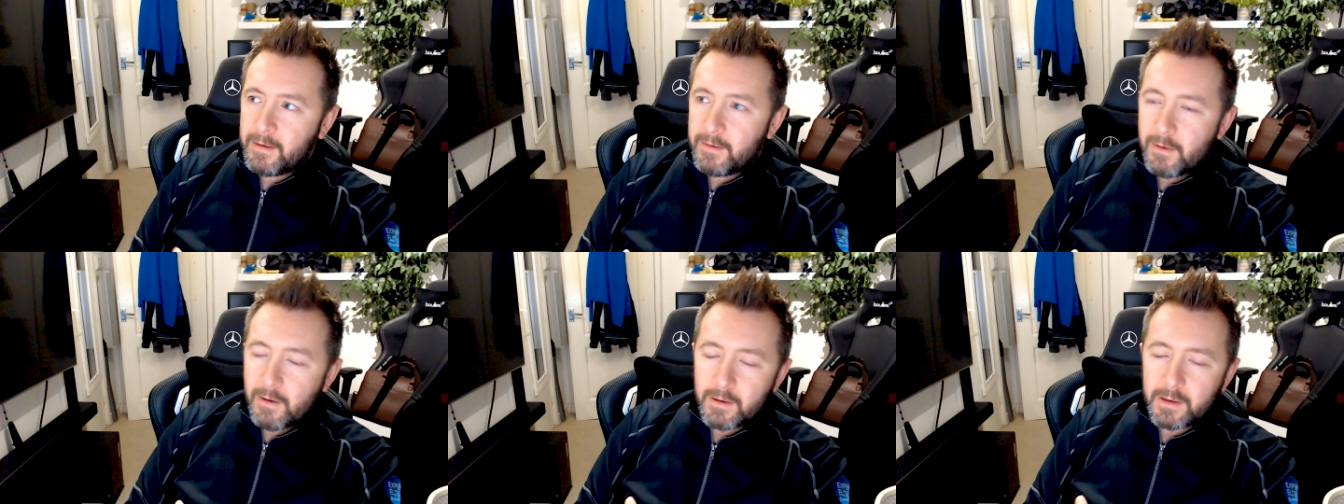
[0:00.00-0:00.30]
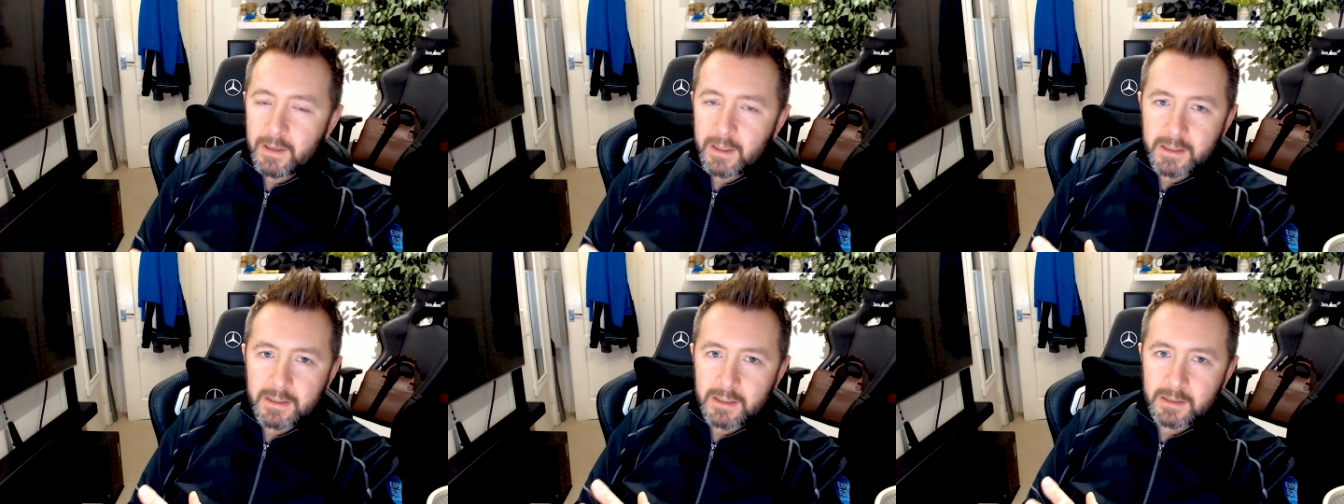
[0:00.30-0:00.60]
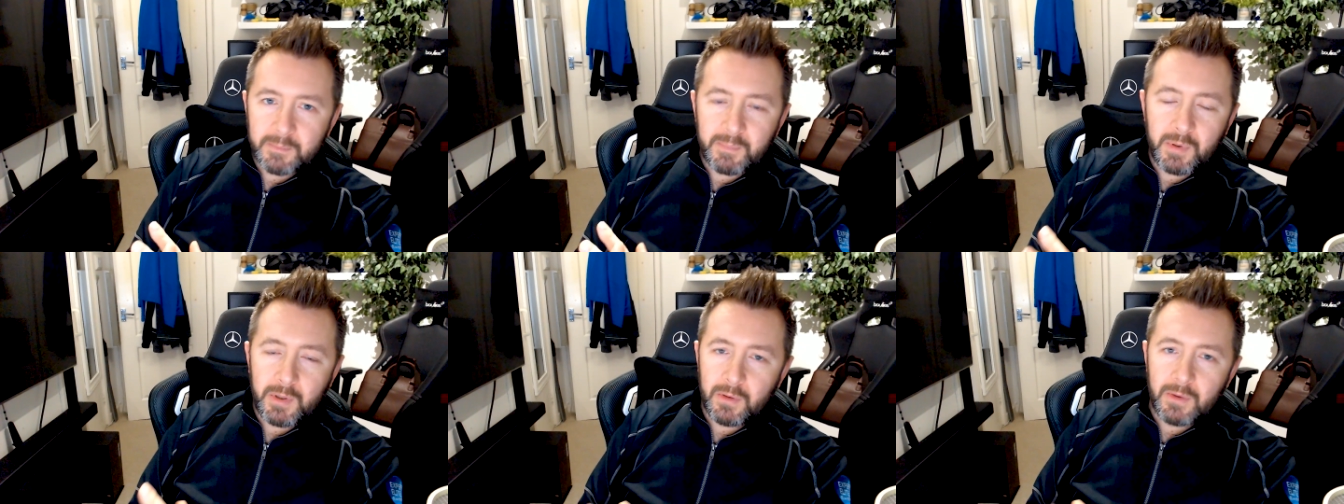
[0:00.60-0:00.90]
You know, it's
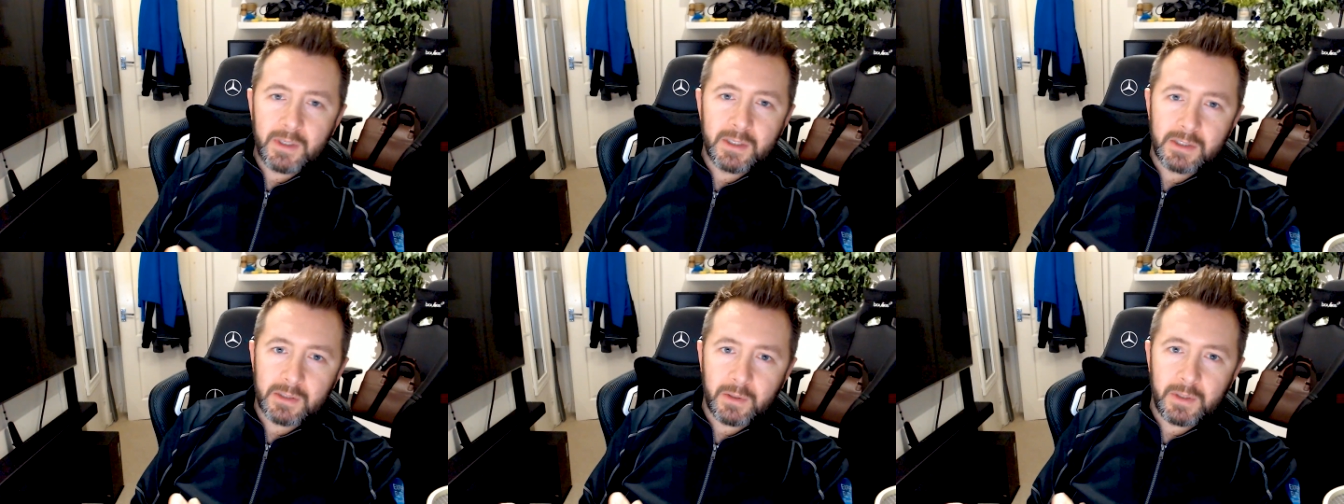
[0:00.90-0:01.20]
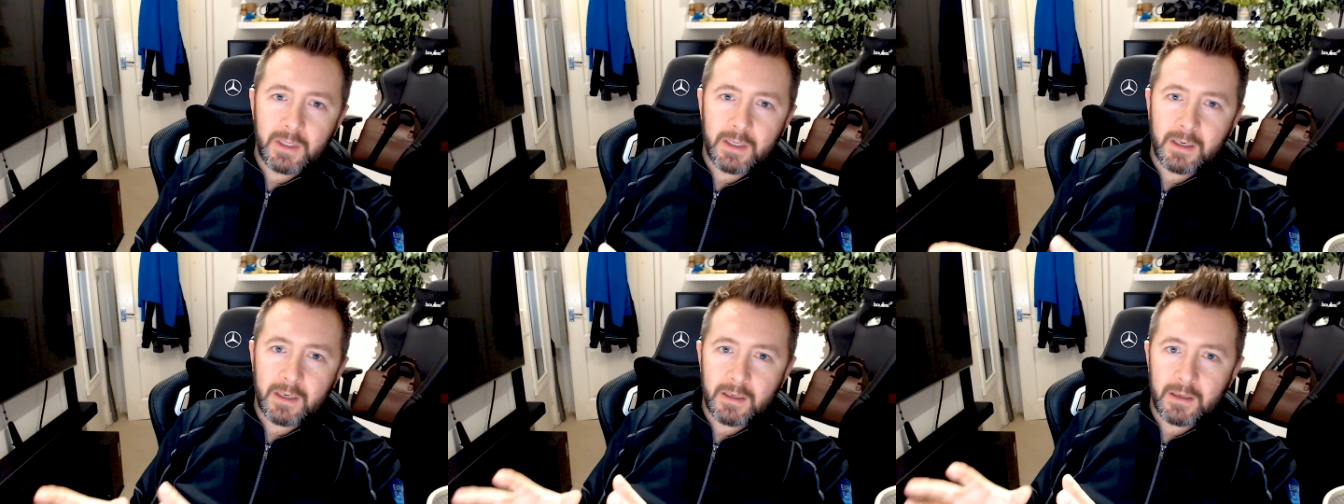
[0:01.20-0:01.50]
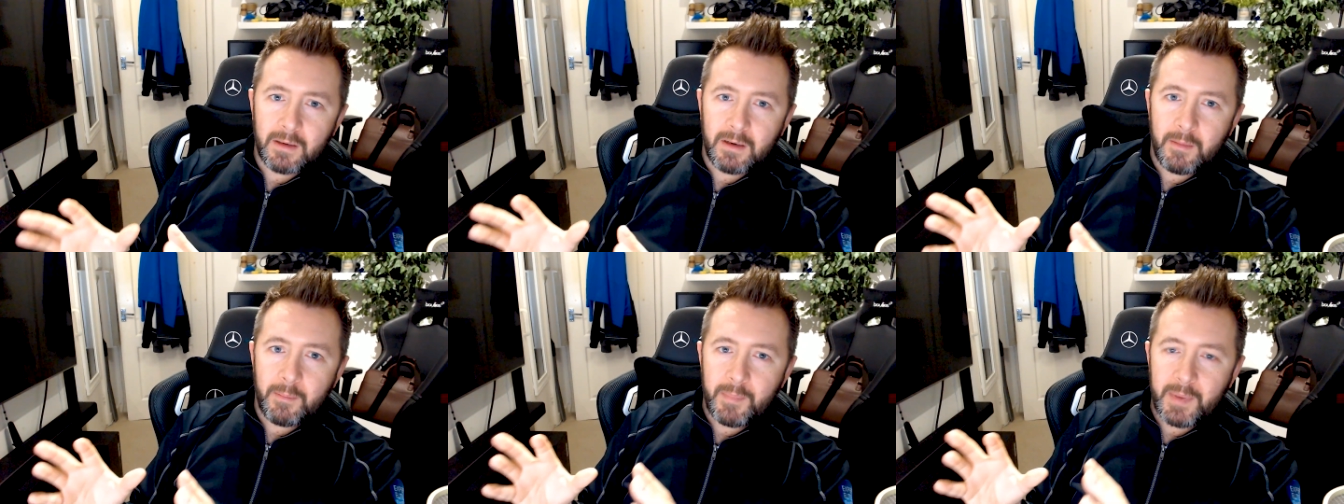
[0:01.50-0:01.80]
just purely so you
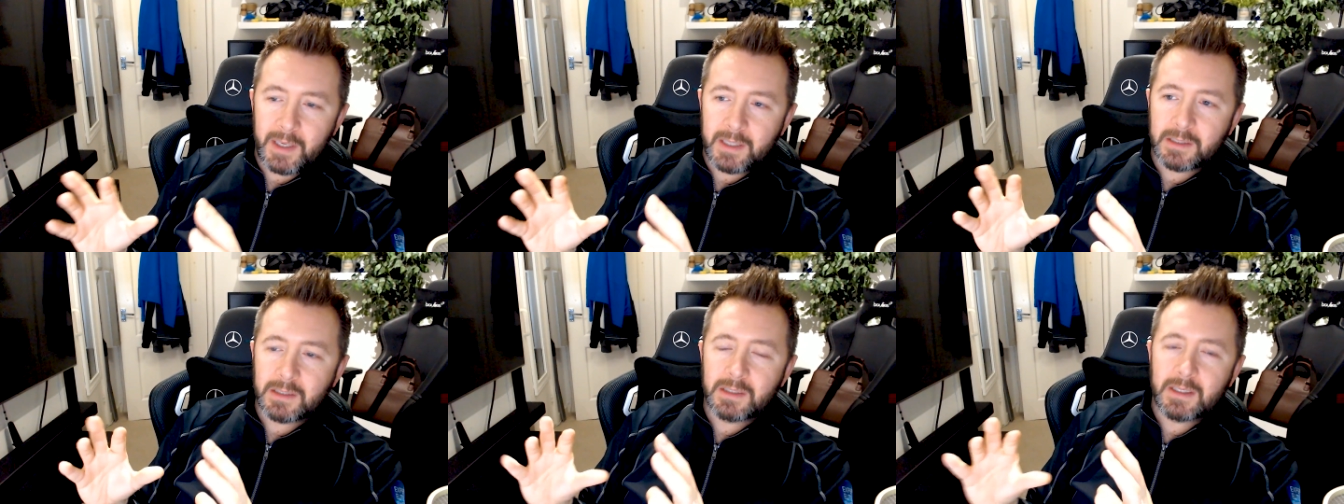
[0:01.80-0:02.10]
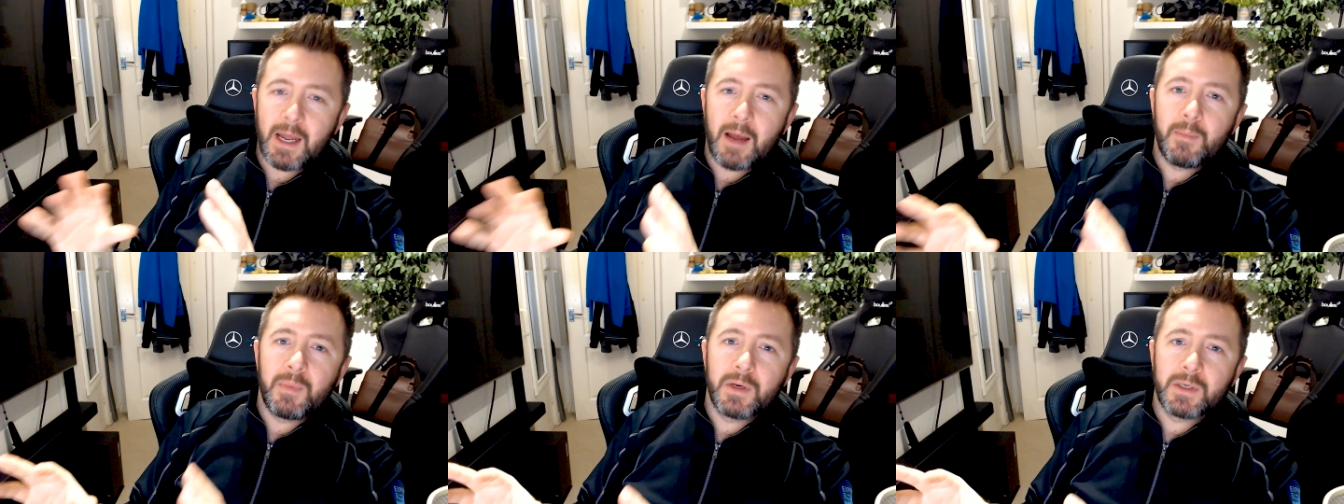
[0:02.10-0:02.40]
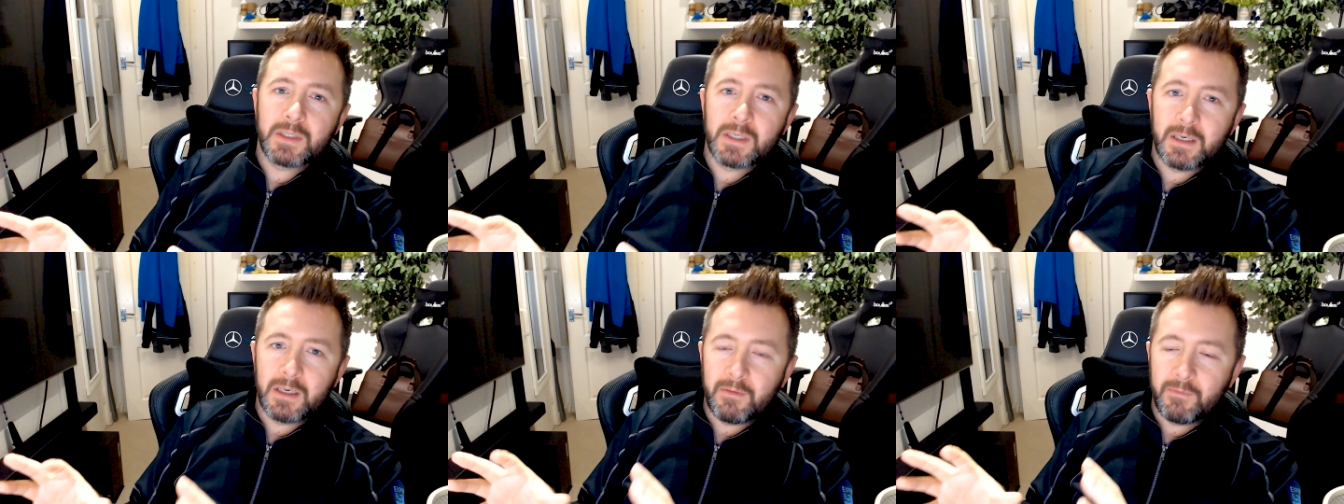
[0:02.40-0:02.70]
can be
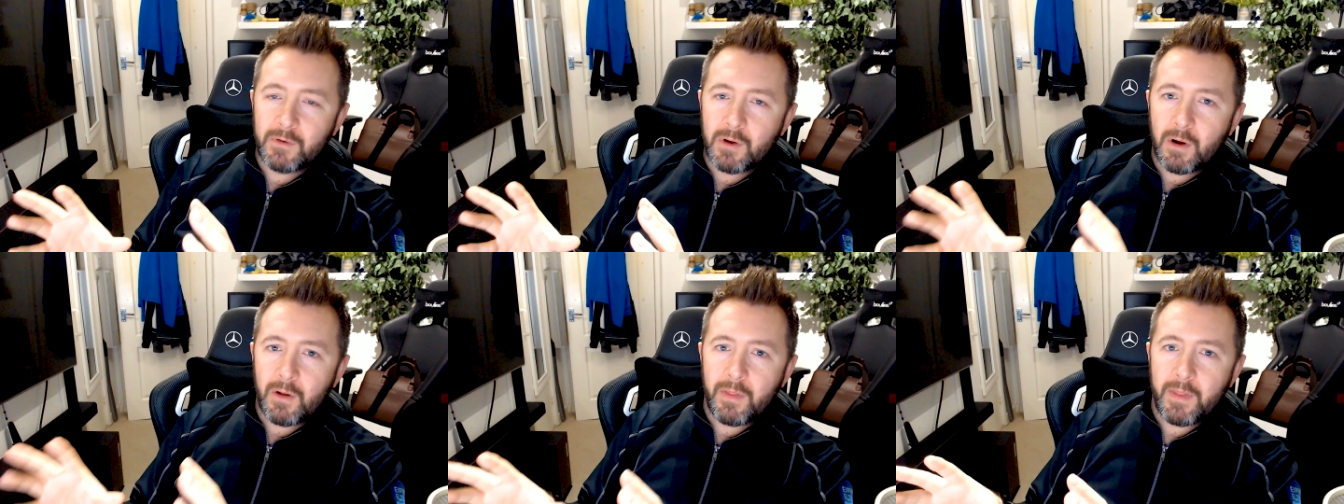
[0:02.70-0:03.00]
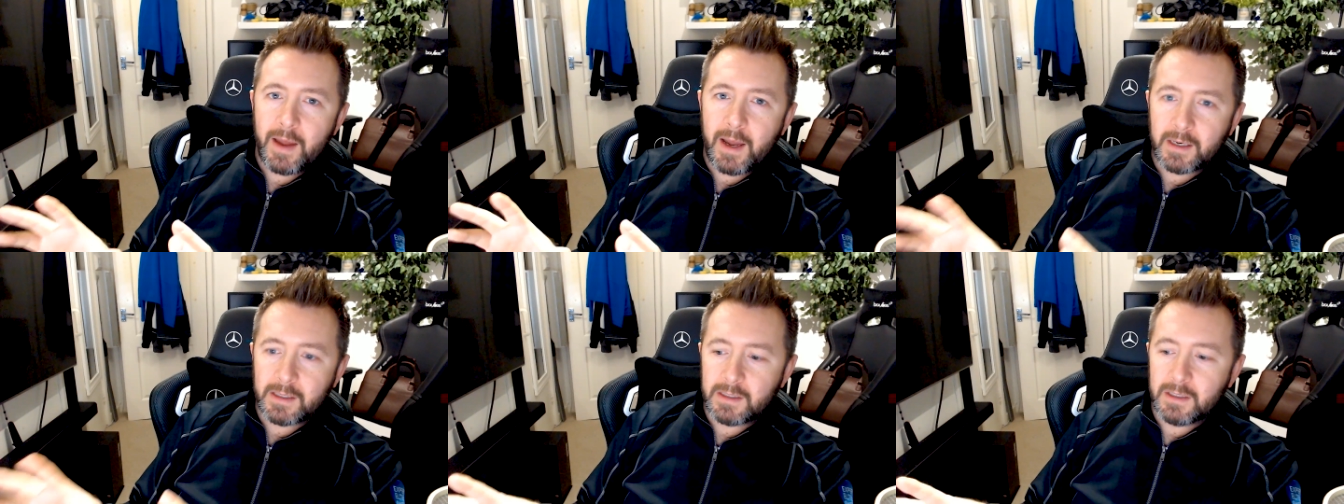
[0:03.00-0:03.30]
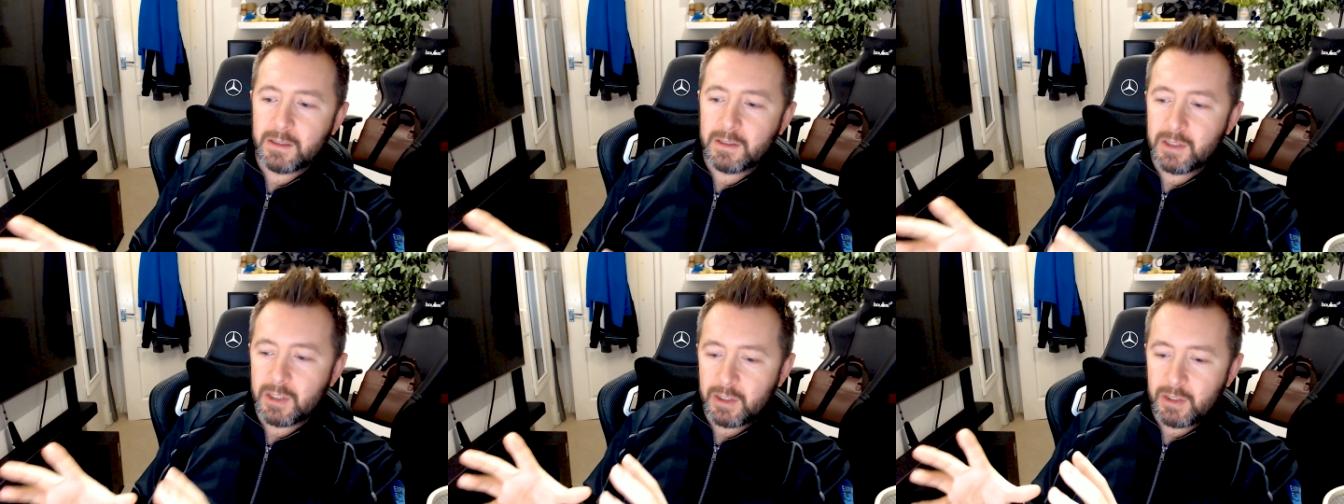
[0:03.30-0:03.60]
established and you've got
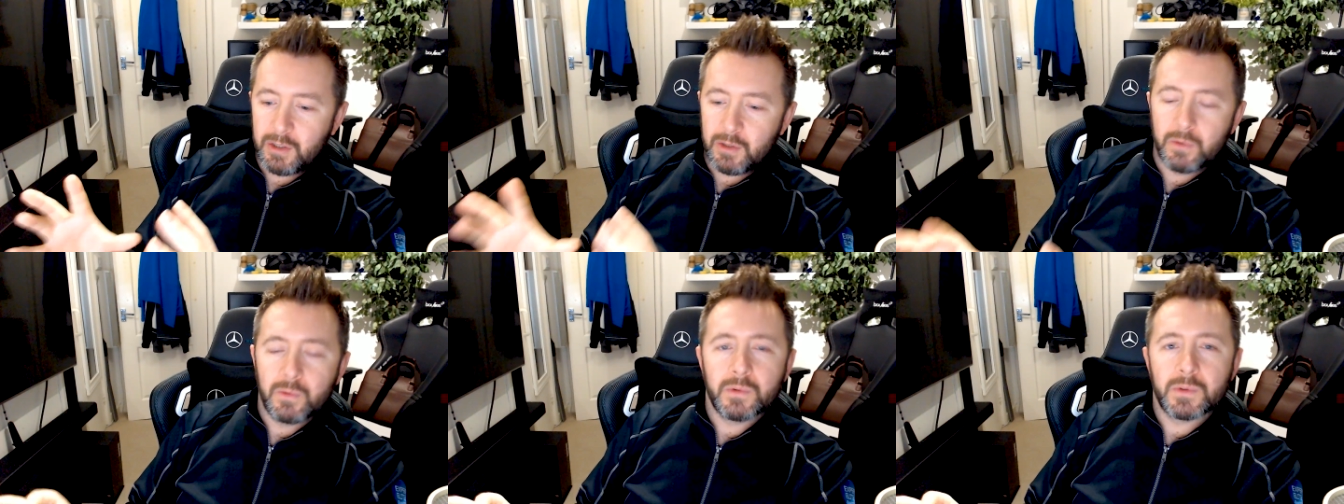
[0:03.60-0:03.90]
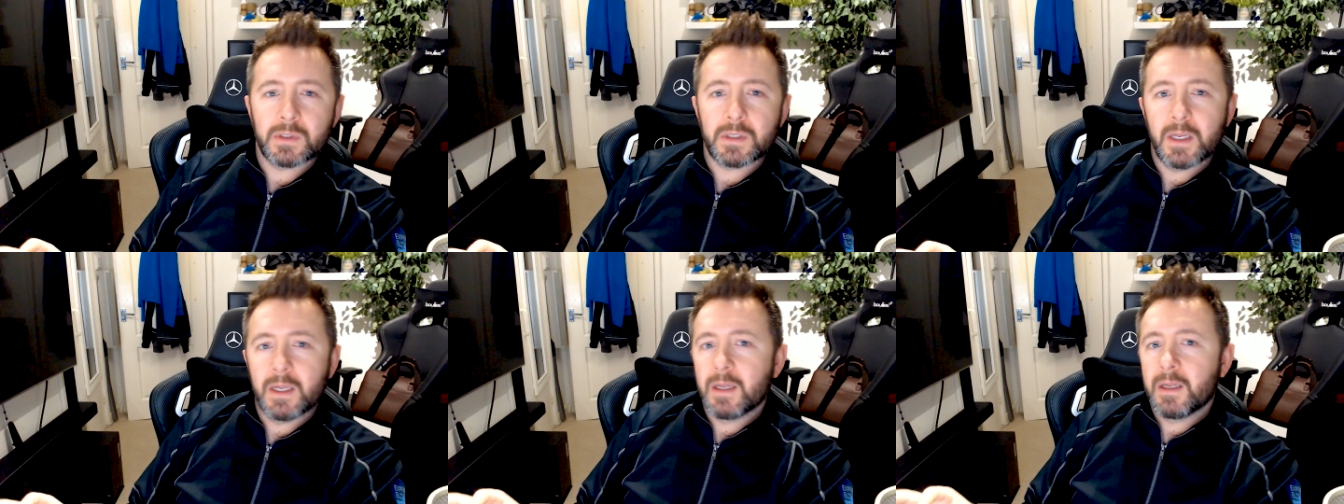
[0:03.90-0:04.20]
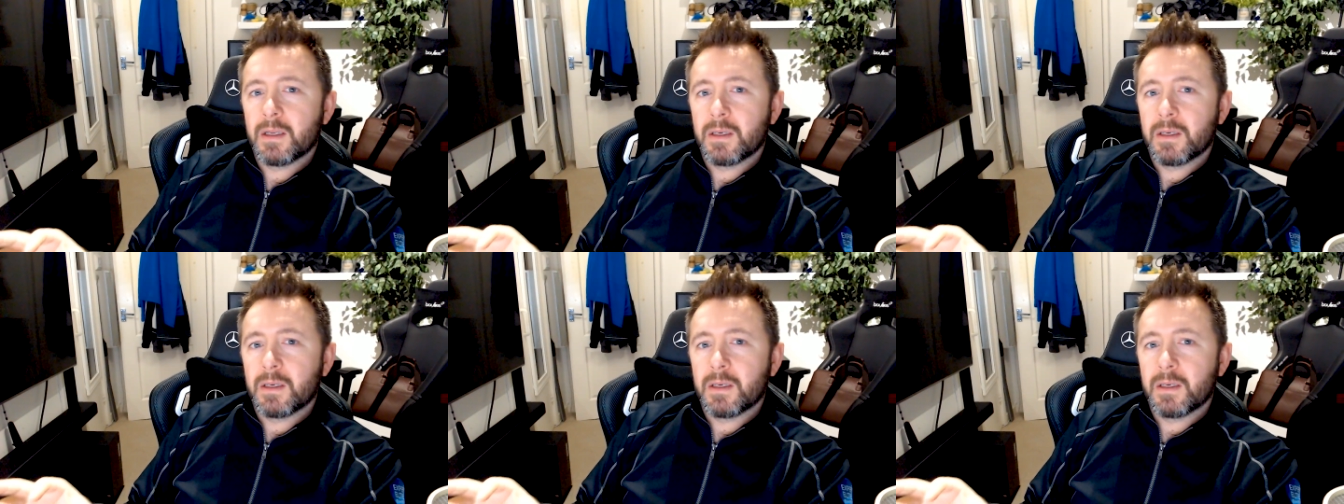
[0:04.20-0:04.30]
that to use